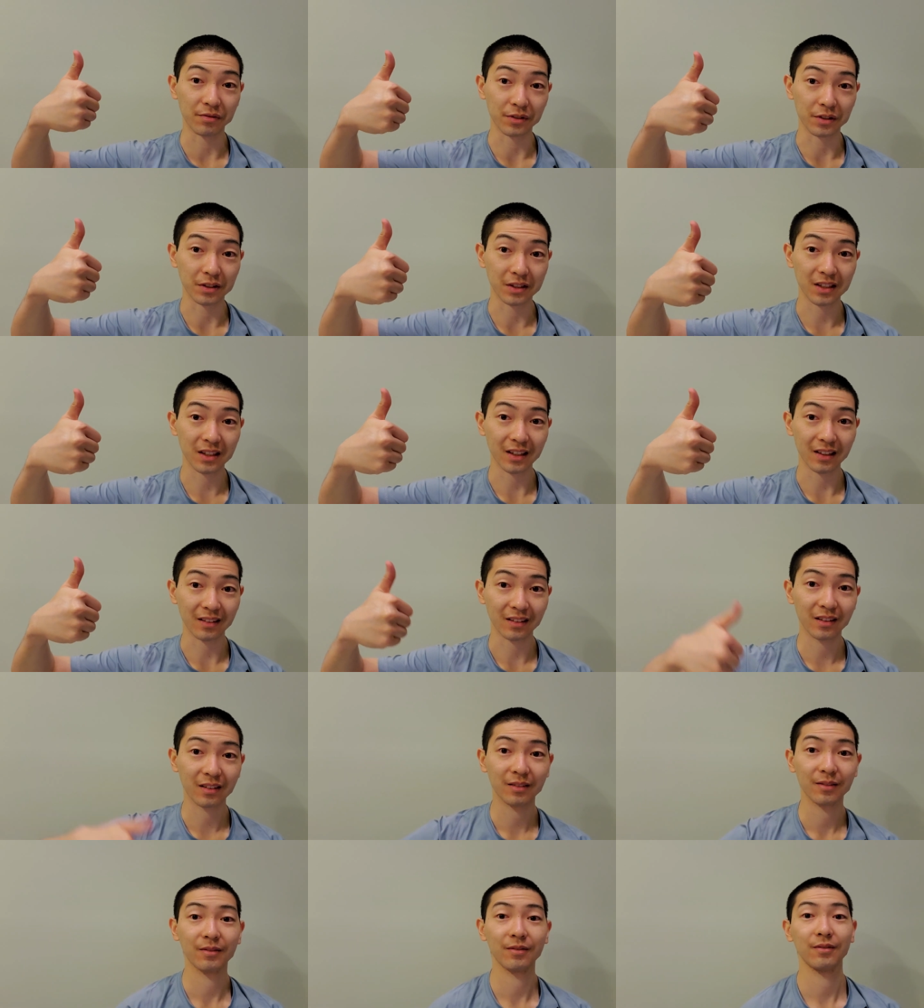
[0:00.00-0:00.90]
if you did,
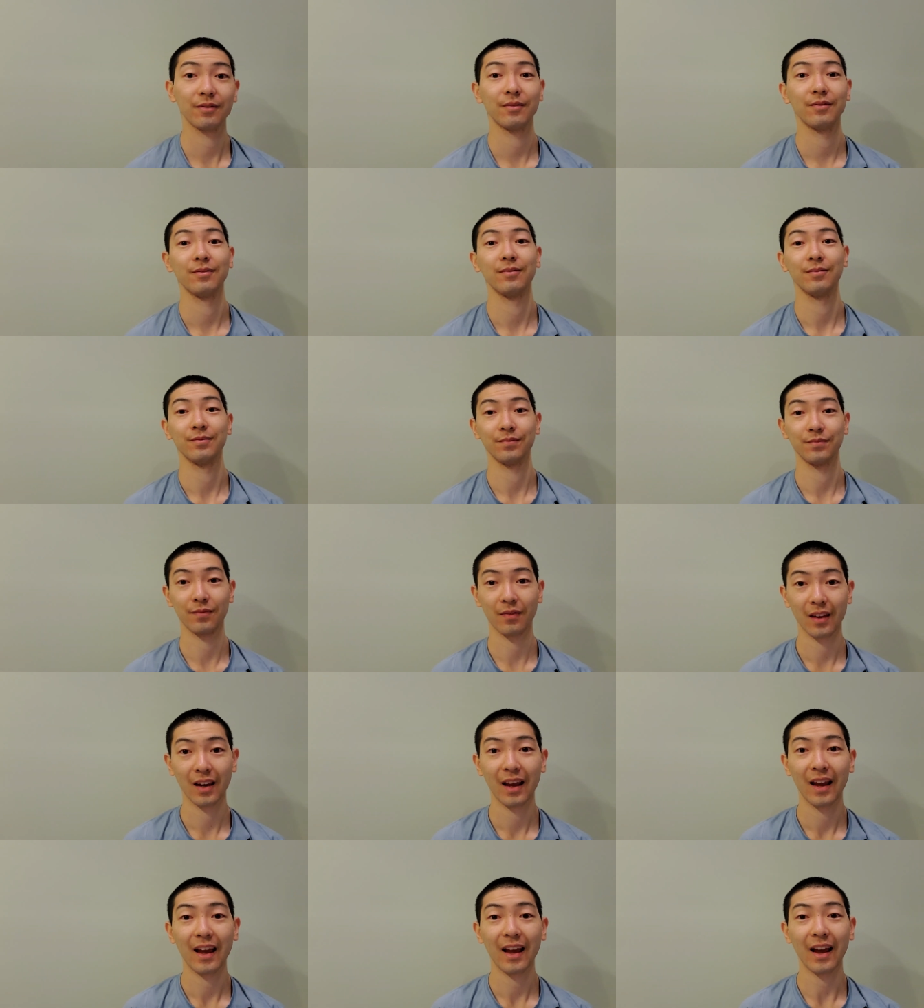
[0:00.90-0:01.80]

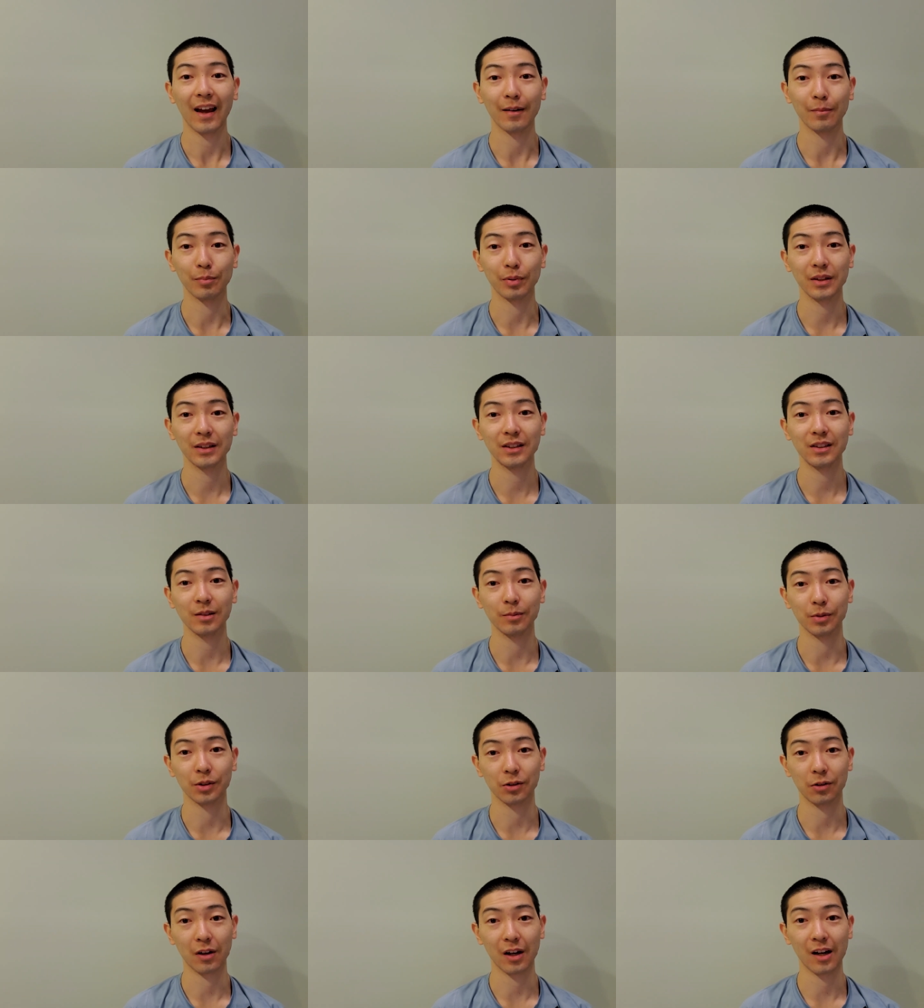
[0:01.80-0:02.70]
and please
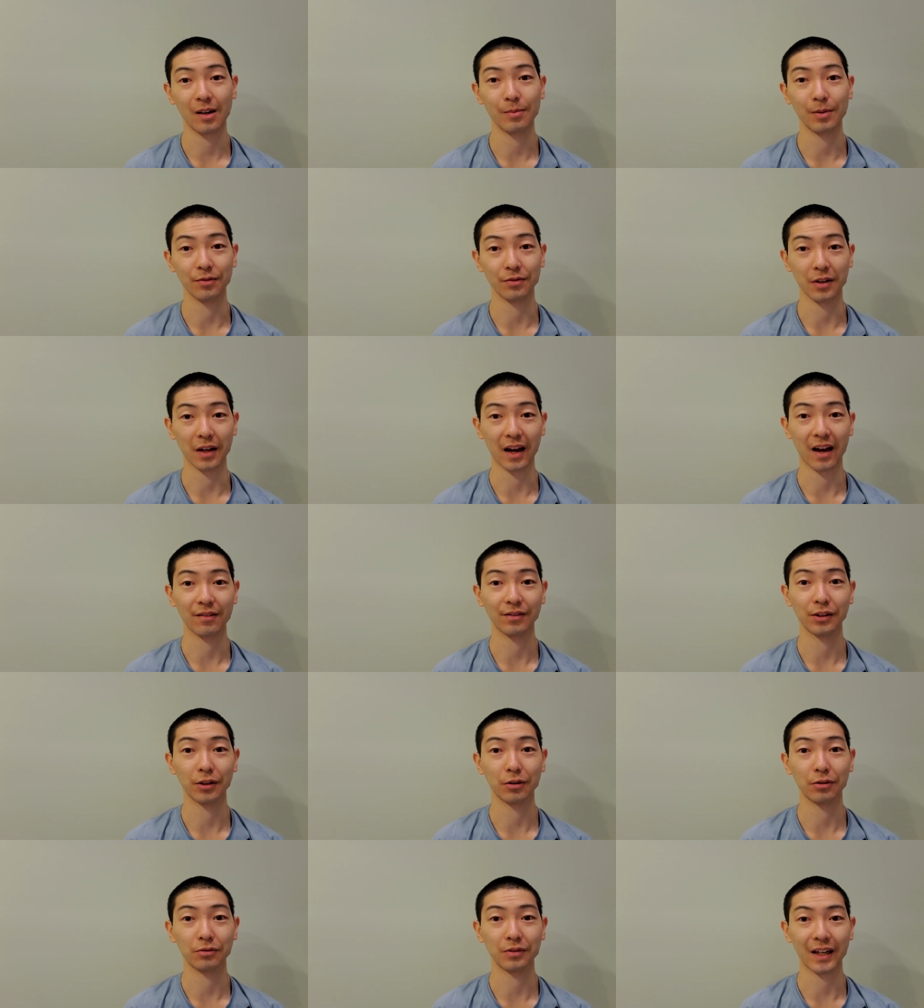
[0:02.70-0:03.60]
subscribe if you haven't
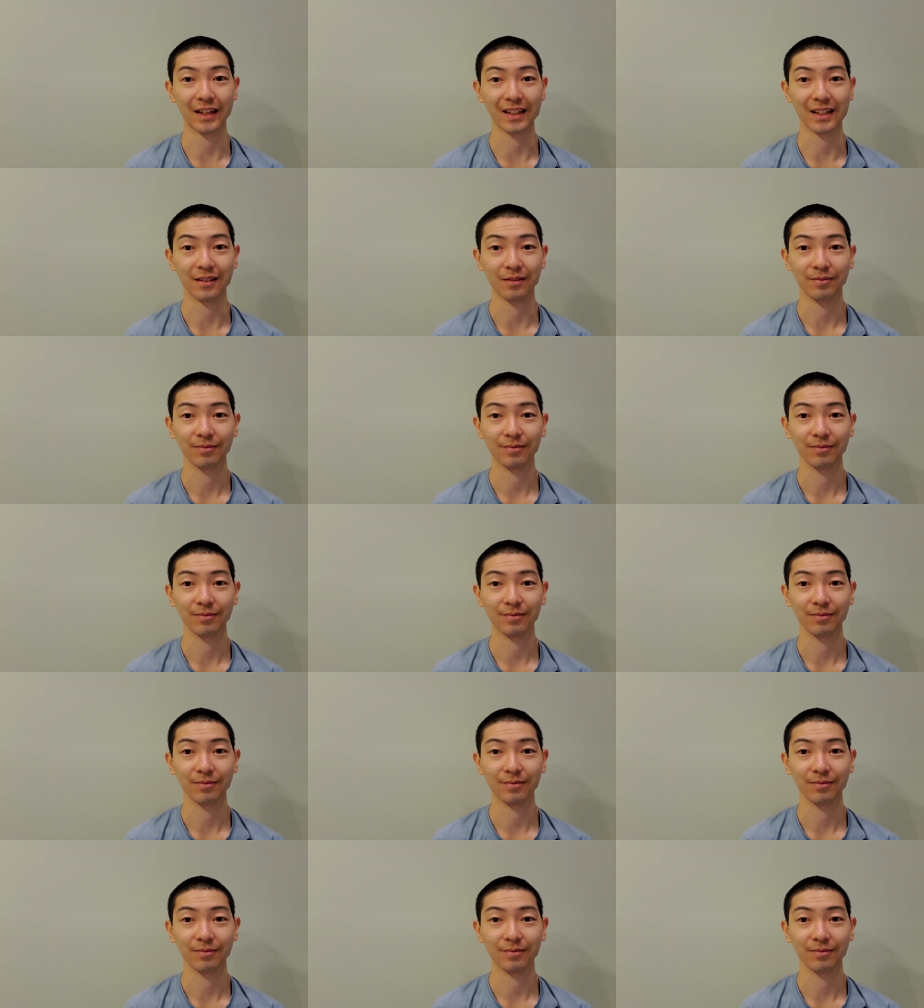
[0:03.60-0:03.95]
already.